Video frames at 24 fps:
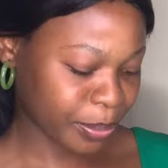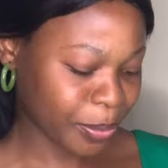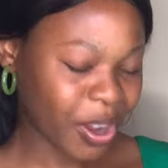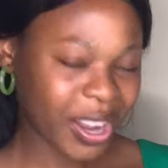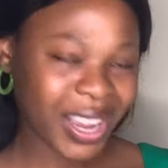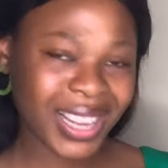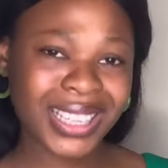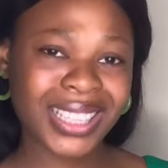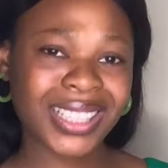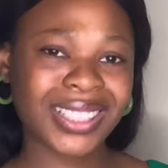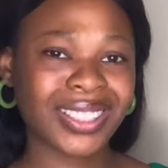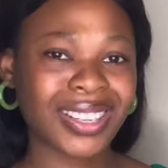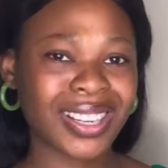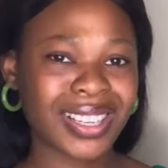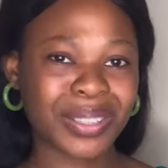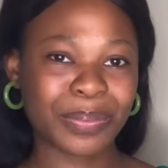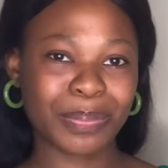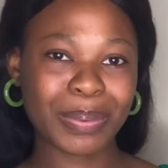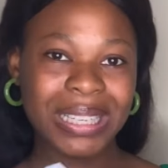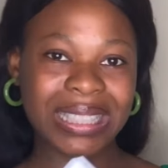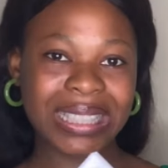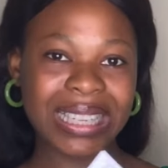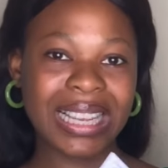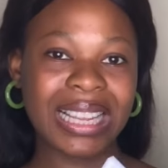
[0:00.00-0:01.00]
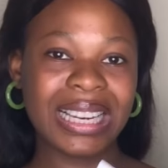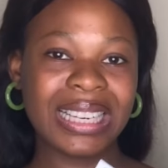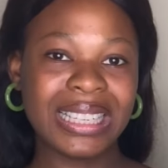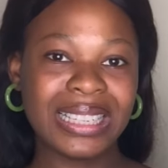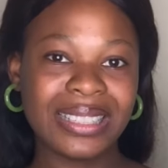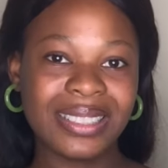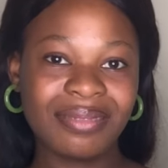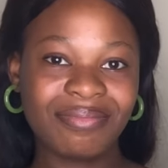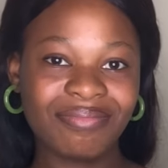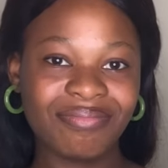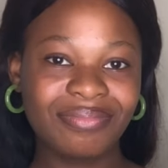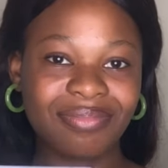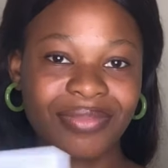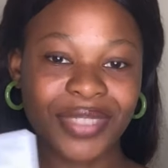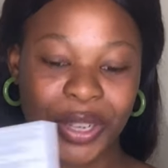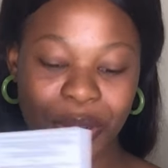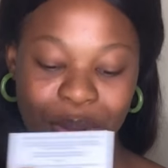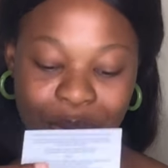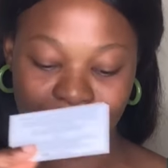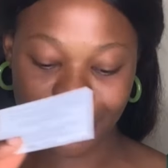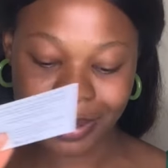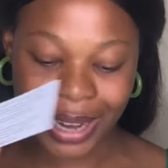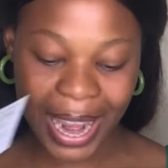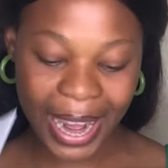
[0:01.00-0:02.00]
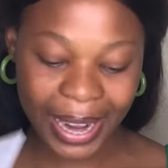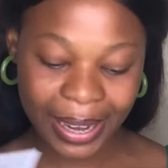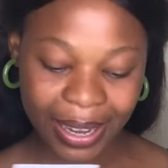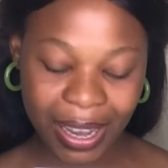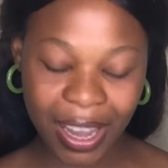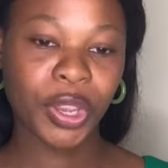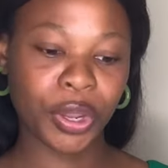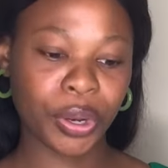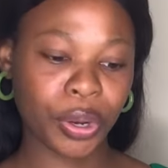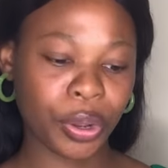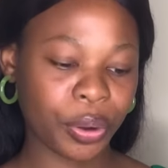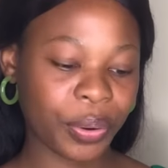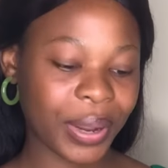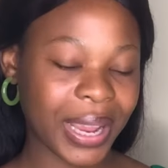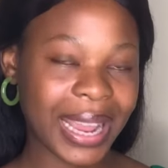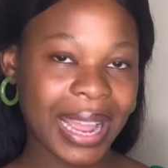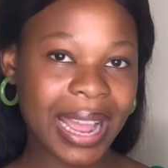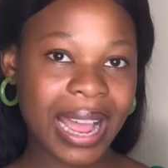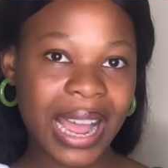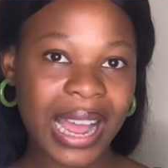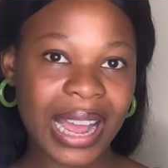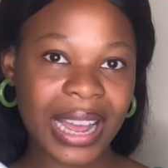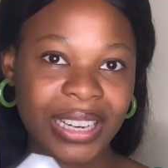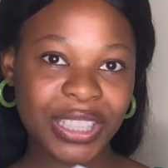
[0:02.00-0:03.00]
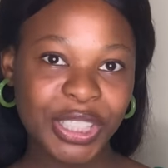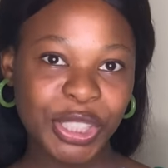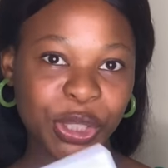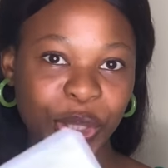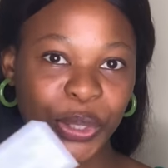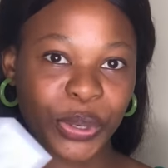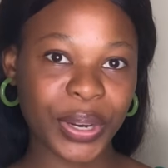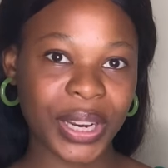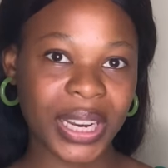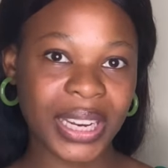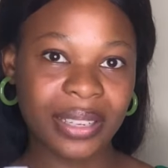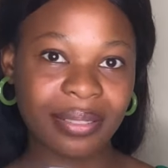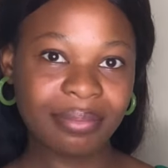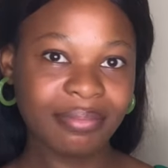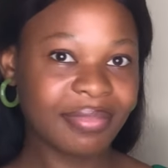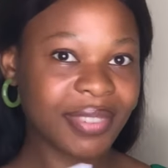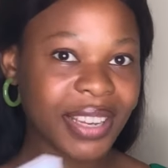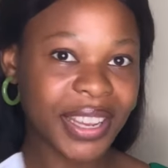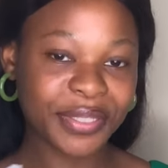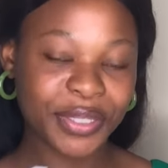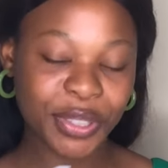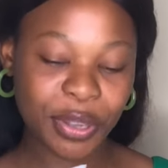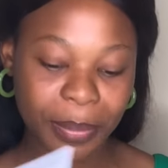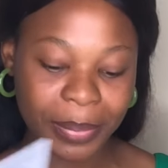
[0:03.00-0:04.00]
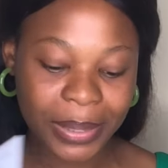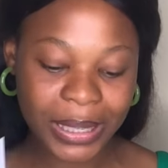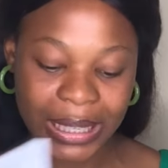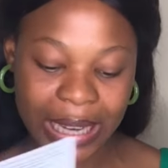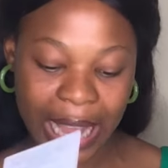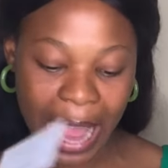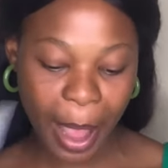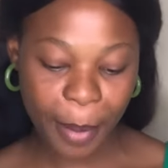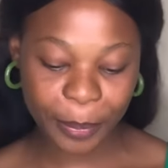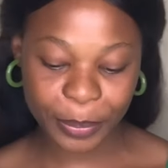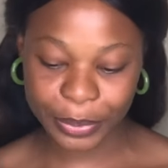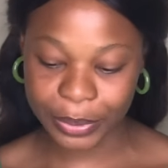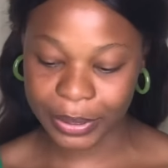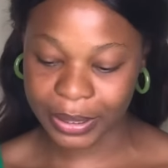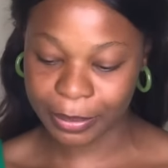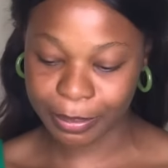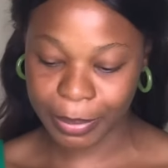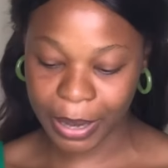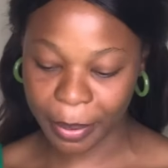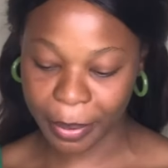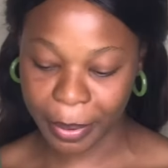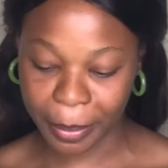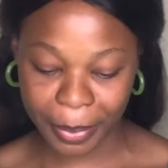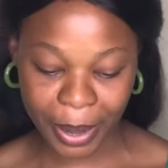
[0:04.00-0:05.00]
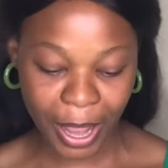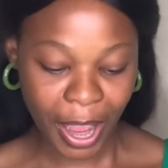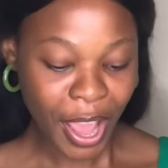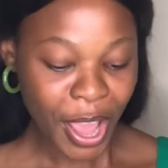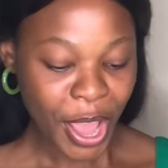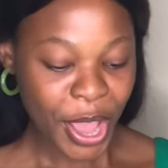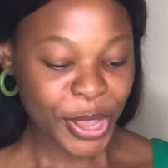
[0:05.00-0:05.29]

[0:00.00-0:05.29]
okay, this is just basically, like, a card showing if something happened, blah, blah, blah.